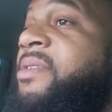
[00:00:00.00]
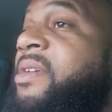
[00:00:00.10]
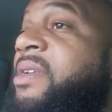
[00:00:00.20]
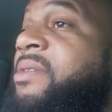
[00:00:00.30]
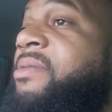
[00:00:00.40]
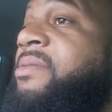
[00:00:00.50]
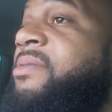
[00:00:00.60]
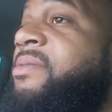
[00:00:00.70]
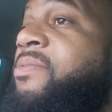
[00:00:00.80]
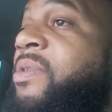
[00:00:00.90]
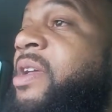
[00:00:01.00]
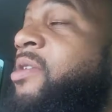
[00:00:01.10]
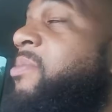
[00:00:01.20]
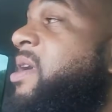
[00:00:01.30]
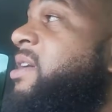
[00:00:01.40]
you know, waiting
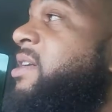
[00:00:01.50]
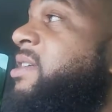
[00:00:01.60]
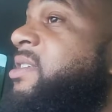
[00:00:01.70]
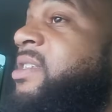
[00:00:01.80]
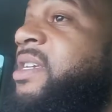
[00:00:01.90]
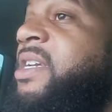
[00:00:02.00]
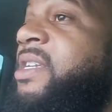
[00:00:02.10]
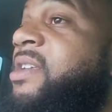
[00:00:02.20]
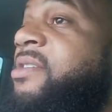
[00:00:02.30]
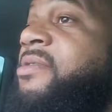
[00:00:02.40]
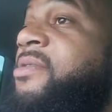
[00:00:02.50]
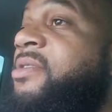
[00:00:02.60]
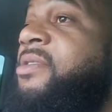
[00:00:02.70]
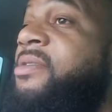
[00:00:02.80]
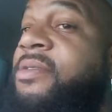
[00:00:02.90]
on my cousin to get those.